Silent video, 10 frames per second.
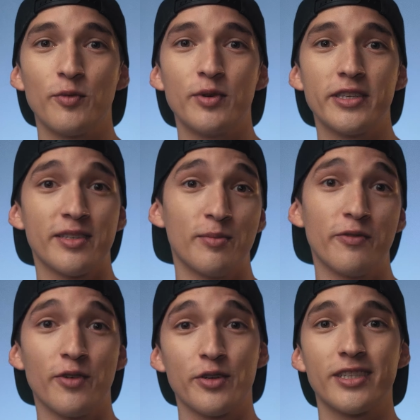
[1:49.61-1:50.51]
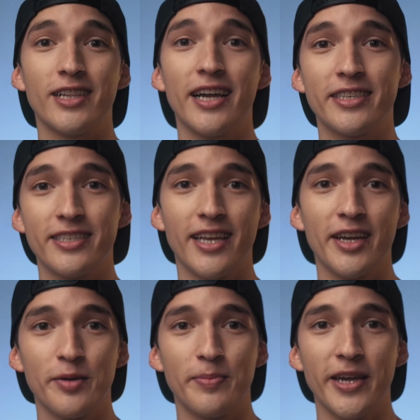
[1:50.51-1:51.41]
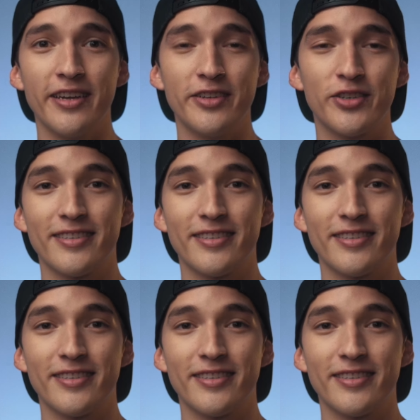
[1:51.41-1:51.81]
when someone first glances at your page.